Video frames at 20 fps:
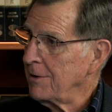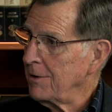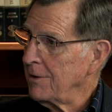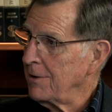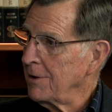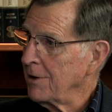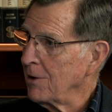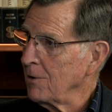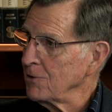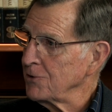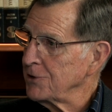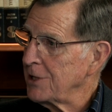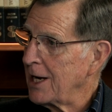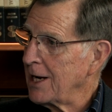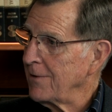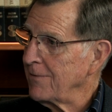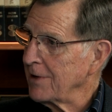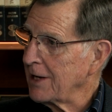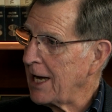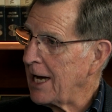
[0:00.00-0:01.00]
You're going to stay
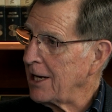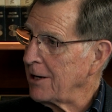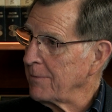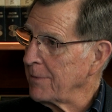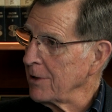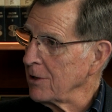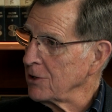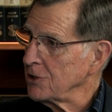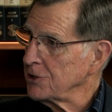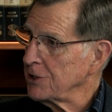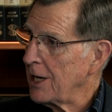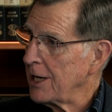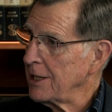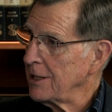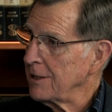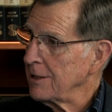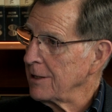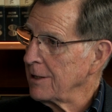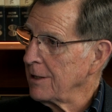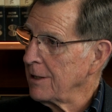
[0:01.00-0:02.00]
in the caterpillar state.
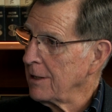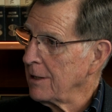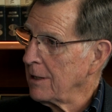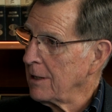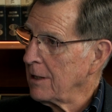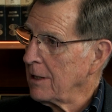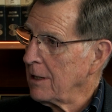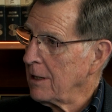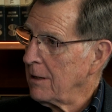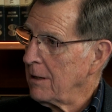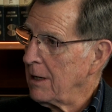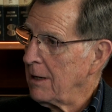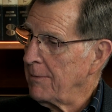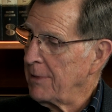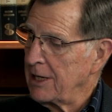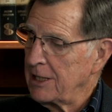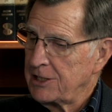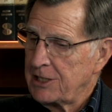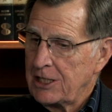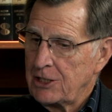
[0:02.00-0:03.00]
Yeah.
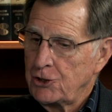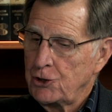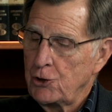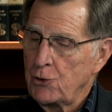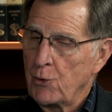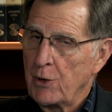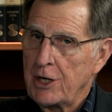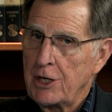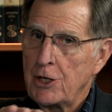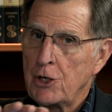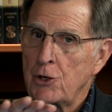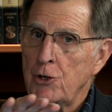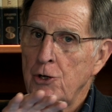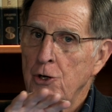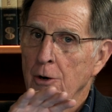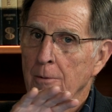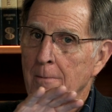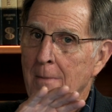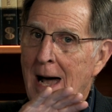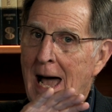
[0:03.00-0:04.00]
But it says you renew
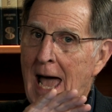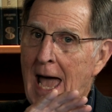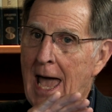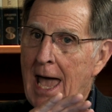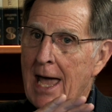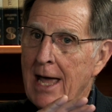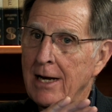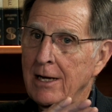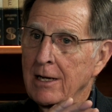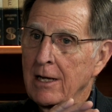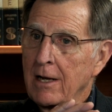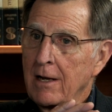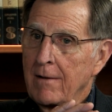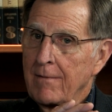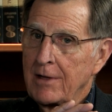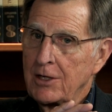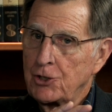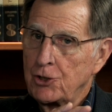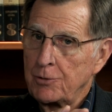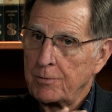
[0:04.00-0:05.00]
your mind
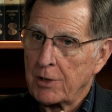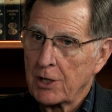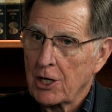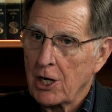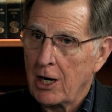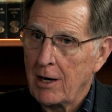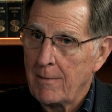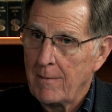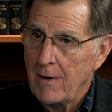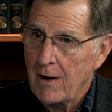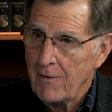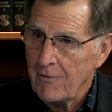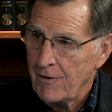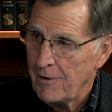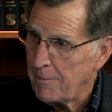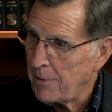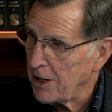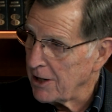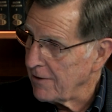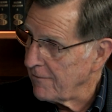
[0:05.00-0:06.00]
that you become the
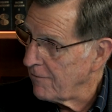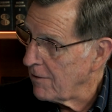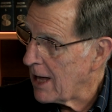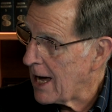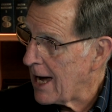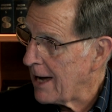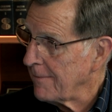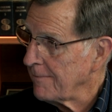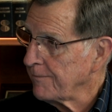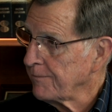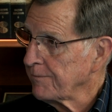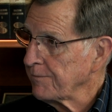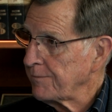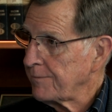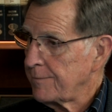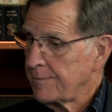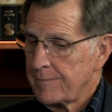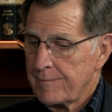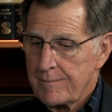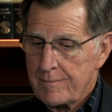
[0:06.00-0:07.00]
butterfly.
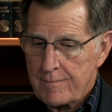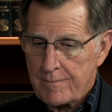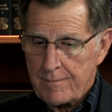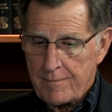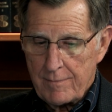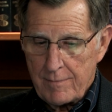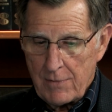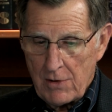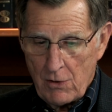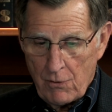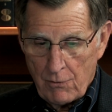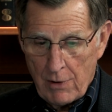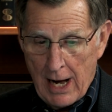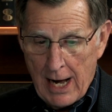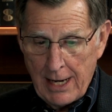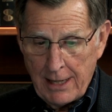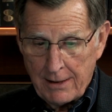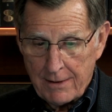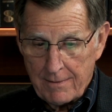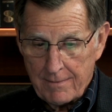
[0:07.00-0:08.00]
Mm-hmm.
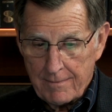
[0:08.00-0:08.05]
Right?